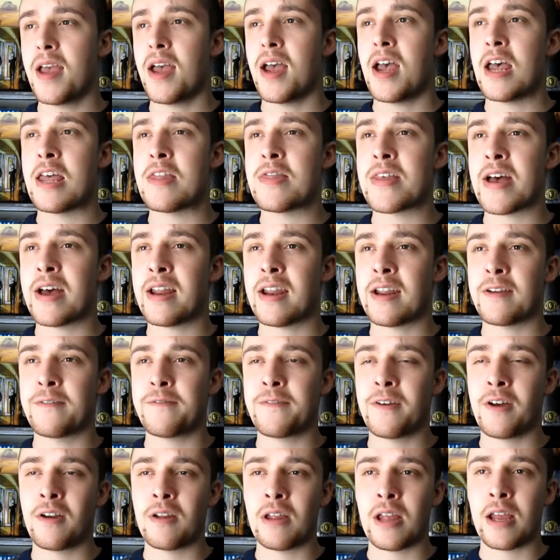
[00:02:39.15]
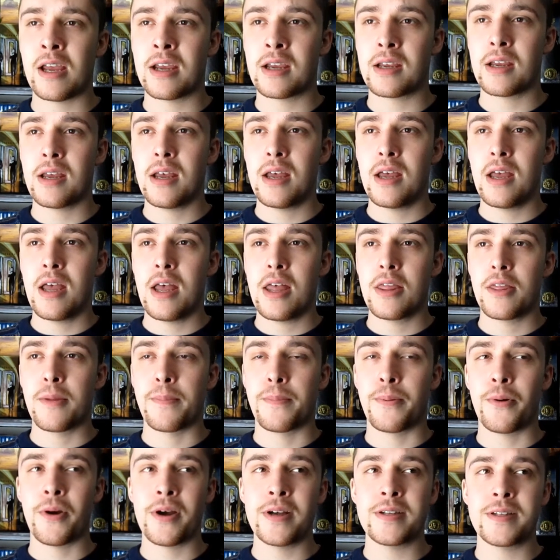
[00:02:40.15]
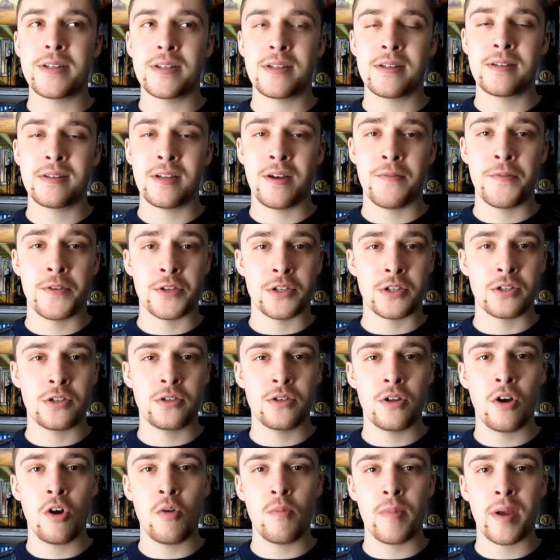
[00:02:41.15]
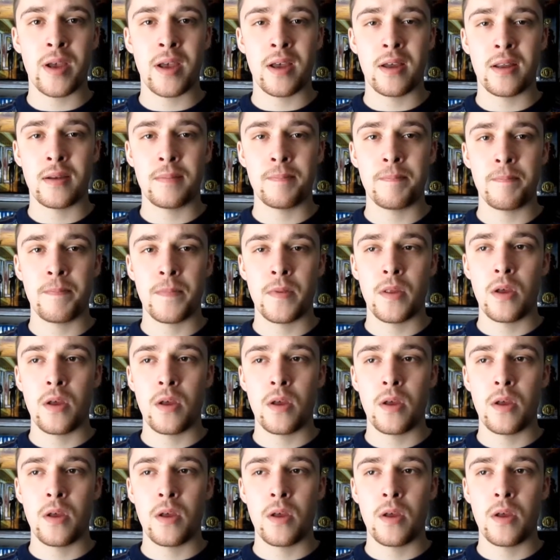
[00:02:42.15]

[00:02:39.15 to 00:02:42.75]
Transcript: and that I felt like the presence of the snowman,